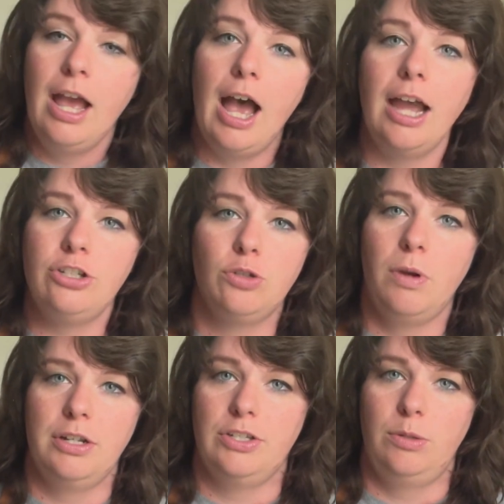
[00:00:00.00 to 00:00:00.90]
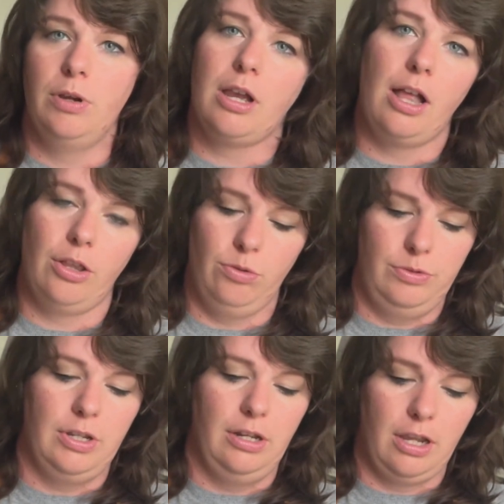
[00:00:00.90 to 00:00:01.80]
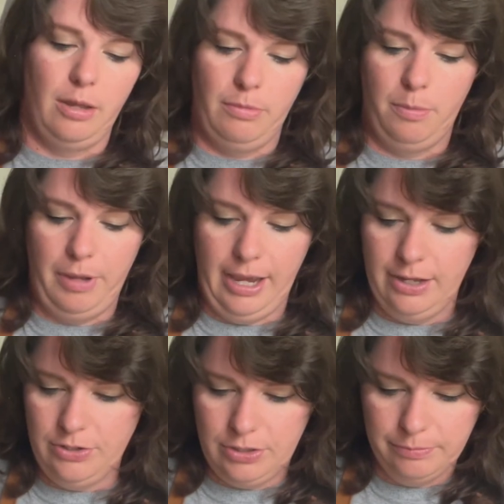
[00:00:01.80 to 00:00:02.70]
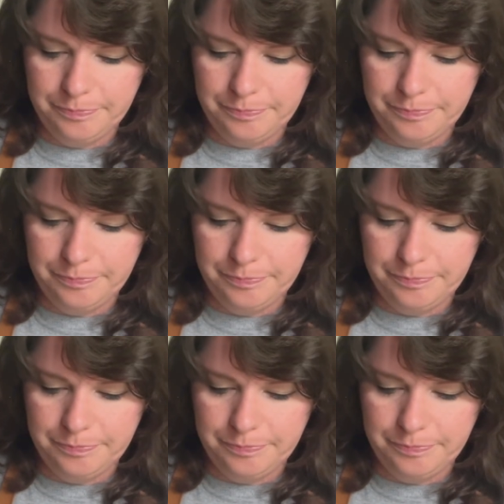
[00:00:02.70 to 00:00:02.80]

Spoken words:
I just wanted to see what color it was going to come up as.